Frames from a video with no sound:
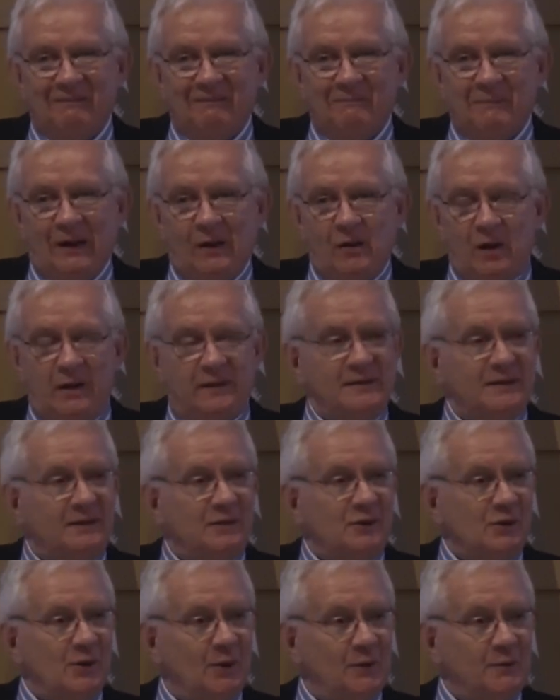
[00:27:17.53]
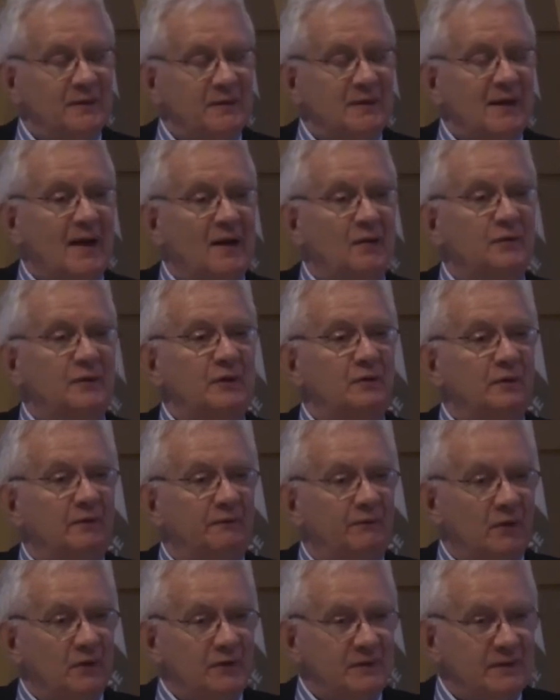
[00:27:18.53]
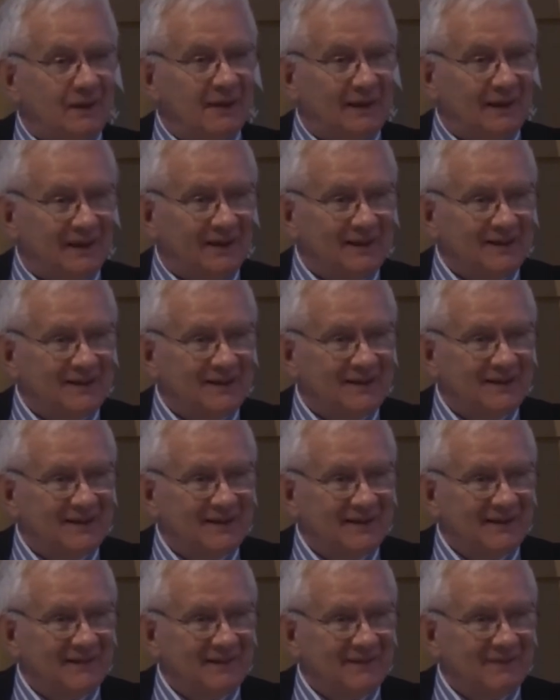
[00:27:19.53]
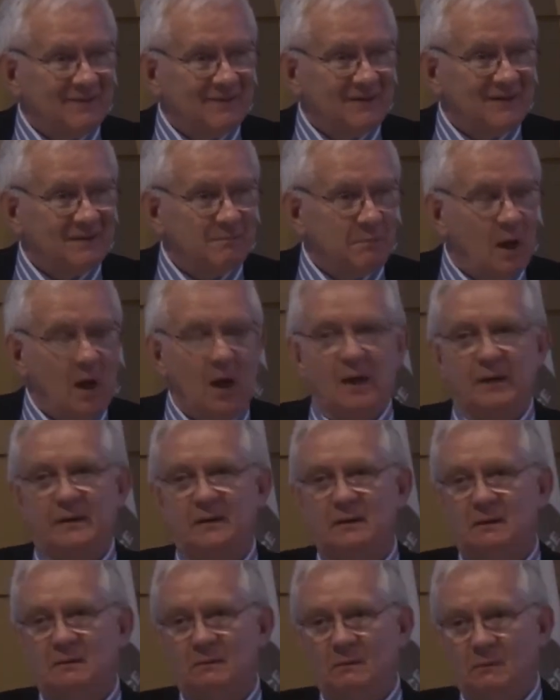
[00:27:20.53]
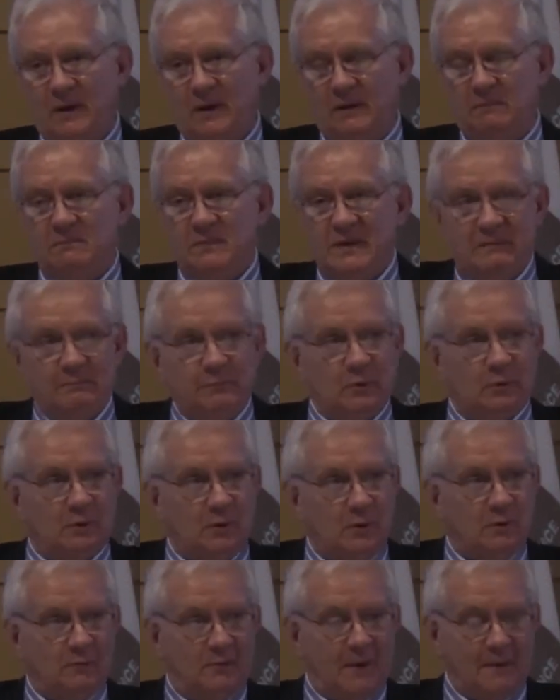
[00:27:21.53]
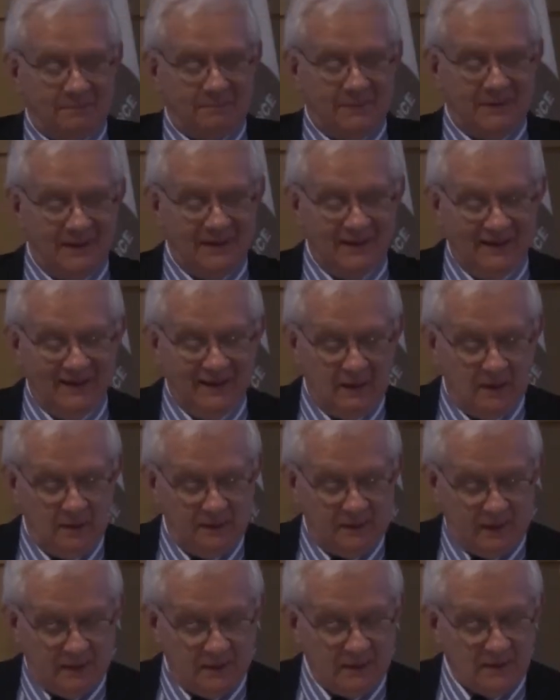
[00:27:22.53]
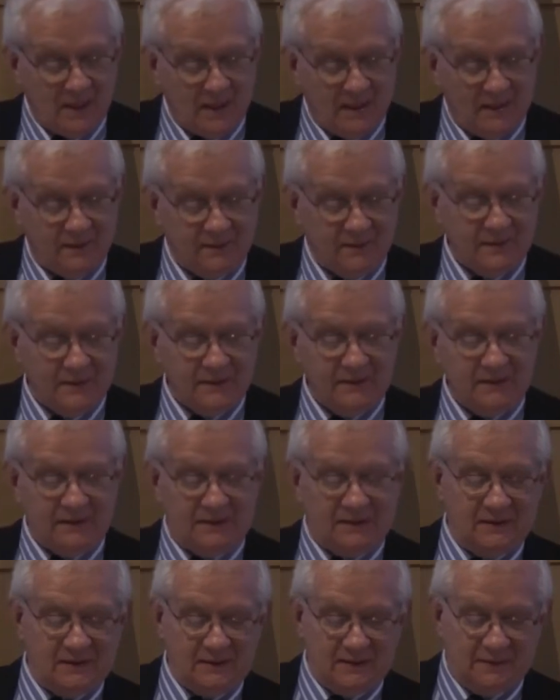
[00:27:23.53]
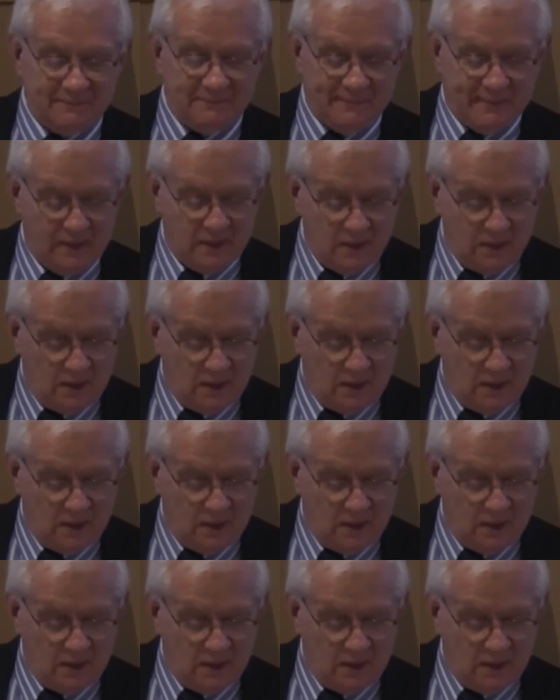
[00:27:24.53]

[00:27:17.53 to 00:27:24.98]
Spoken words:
because it shows how universities respond when people corrupt the entire system,